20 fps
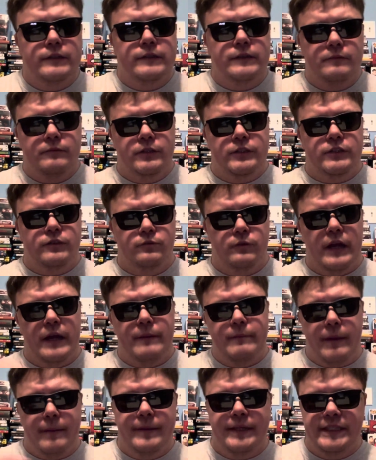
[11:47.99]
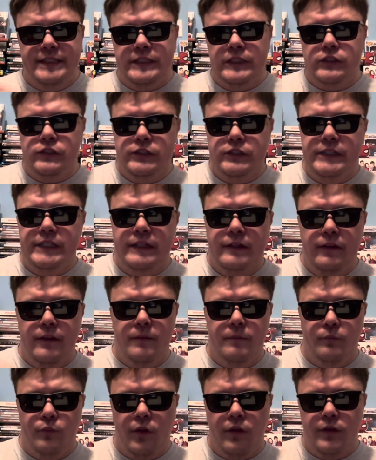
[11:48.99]
which is why maybe he's interested in the
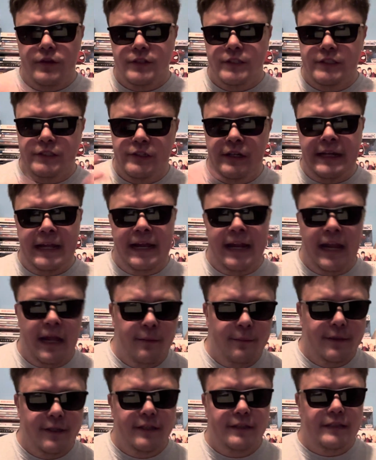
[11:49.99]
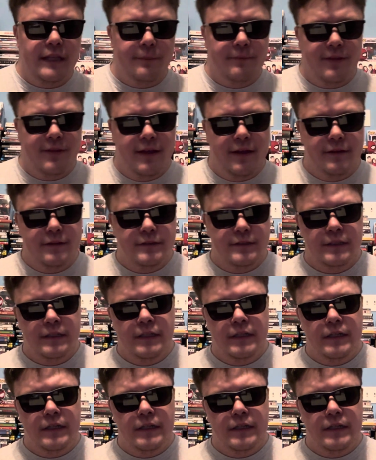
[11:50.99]
brother-sister dynamic type things,